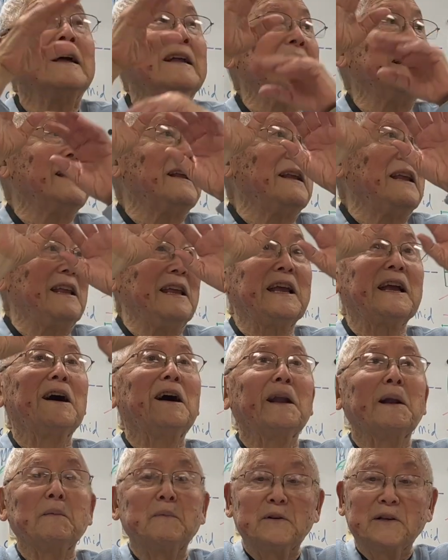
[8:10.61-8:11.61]
The
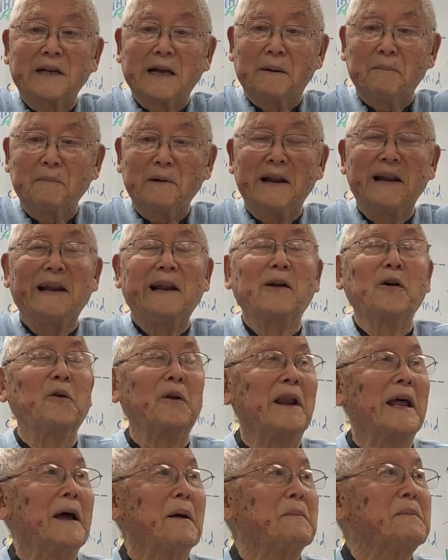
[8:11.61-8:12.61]
economy was completely
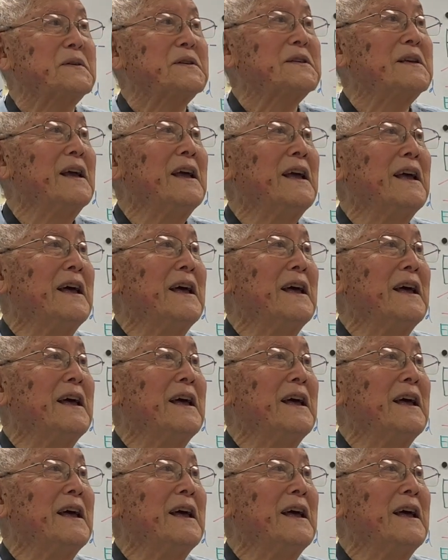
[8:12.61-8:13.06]
collapsed.